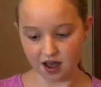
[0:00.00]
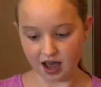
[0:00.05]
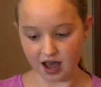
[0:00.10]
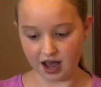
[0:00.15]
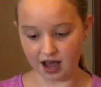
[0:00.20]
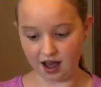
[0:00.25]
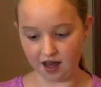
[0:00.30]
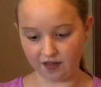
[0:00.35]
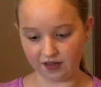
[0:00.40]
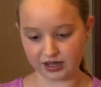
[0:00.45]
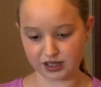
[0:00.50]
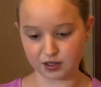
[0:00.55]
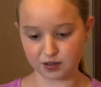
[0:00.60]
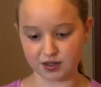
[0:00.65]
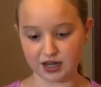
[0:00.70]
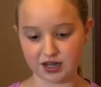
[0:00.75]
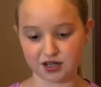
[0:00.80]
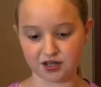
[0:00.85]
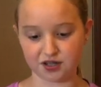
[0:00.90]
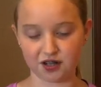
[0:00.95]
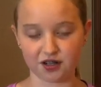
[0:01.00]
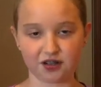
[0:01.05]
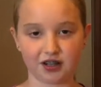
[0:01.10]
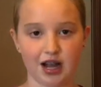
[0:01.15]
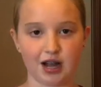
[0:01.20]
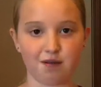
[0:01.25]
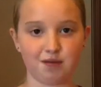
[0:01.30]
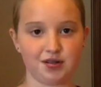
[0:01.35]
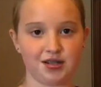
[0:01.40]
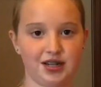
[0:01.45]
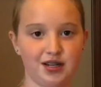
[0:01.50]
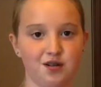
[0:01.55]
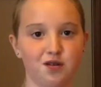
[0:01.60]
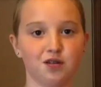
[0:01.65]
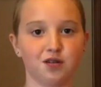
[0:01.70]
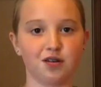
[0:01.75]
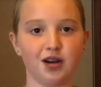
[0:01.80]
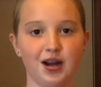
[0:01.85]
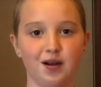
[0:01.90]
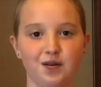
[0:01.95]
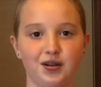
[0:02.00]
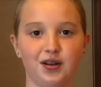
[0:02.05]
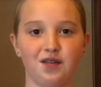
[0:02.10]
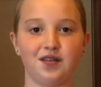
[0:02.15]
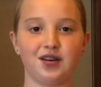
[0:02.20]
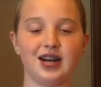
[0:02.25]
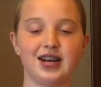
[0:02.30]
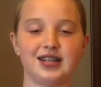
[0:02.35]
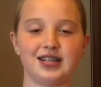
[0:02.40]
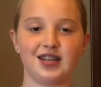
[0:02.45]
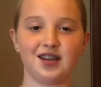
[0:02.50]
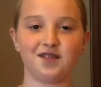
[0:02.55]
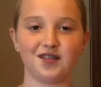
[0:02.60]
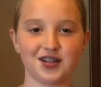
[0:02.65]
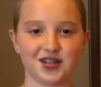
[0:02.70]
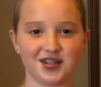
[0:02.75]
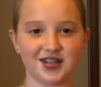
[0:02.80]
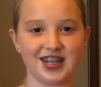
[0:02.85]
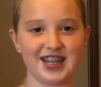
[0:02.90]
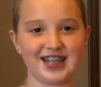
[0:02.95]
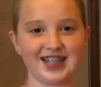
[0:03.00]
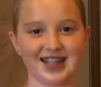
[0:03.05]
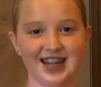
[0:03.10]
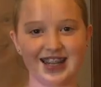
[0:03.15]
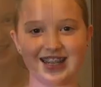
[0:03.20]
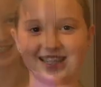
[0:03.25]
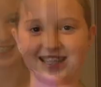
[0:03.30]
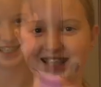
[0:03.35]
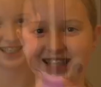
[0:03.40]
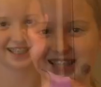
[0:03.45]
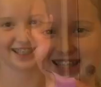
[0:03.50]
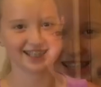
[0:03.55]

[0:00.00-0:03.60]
And this is what they should look like. Once they cool, I will give you guys the official taste test.